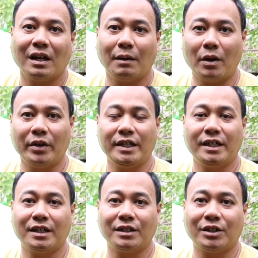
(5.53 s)
About a
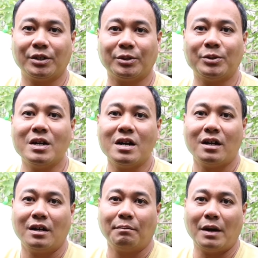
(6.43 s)
year ago,
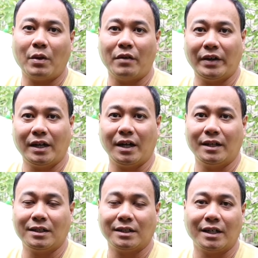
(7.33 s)
my wife and I
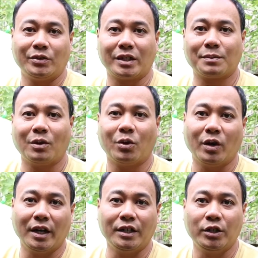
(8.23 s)
decided to
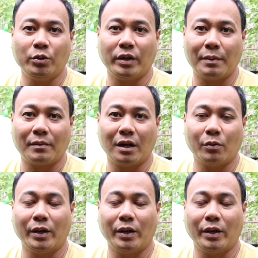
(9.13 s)
explore a new campground.